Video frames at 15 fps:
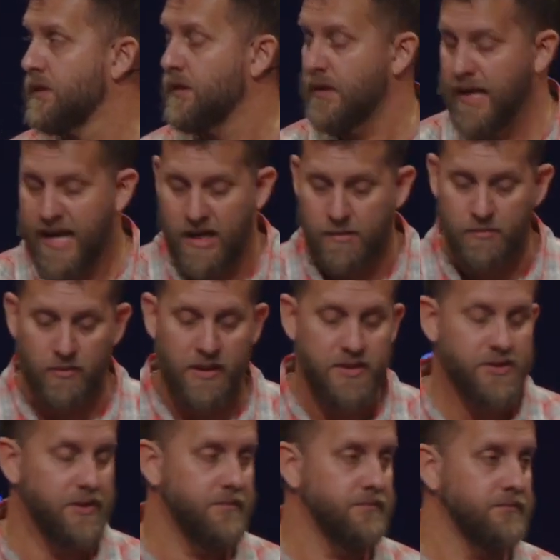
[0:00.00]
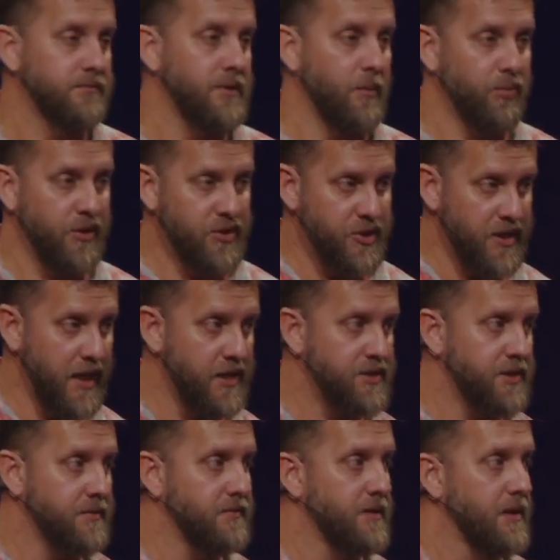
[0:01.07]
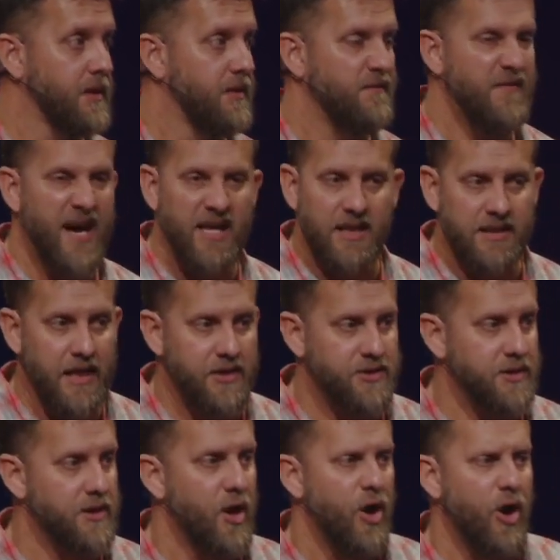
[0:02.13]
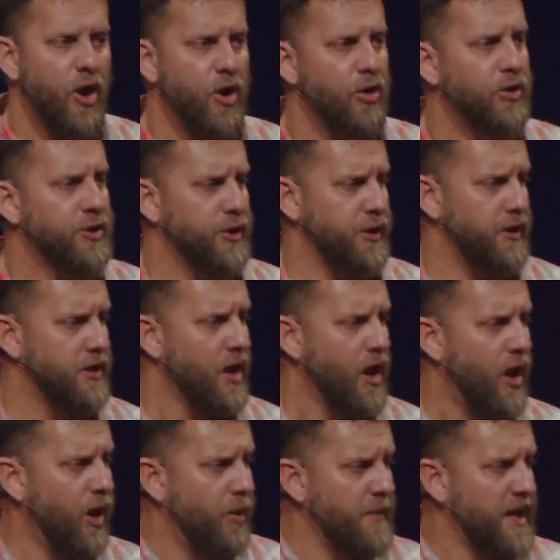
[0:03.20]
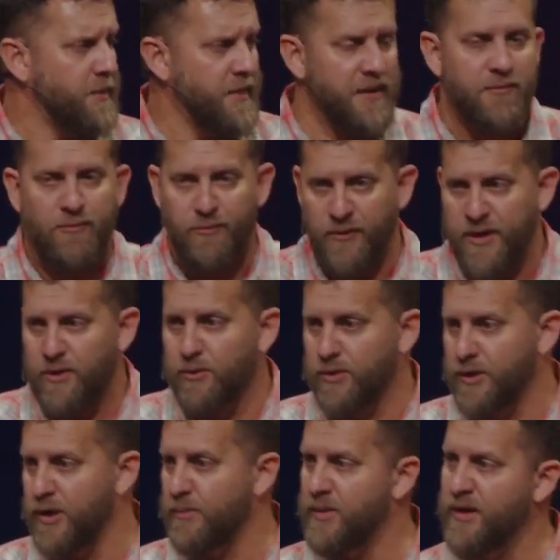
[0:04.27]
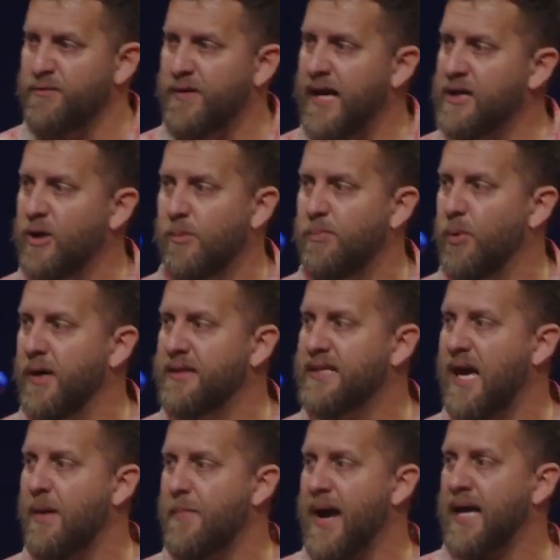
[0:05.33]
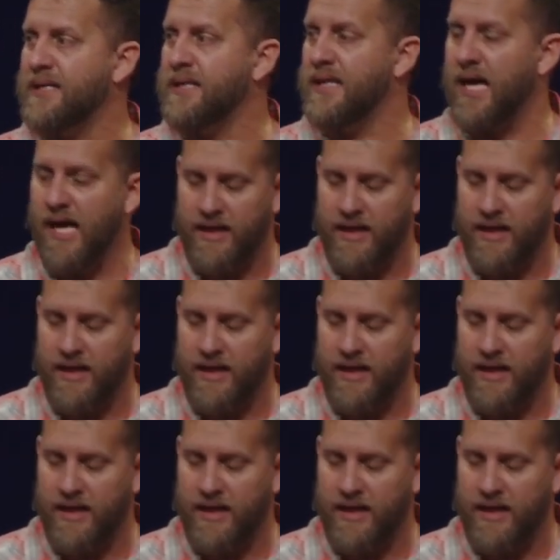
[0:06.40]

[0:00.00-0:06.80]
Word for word: Admiration, appreciation, validation, all good, all make me feel good. But if I don't point that back to God,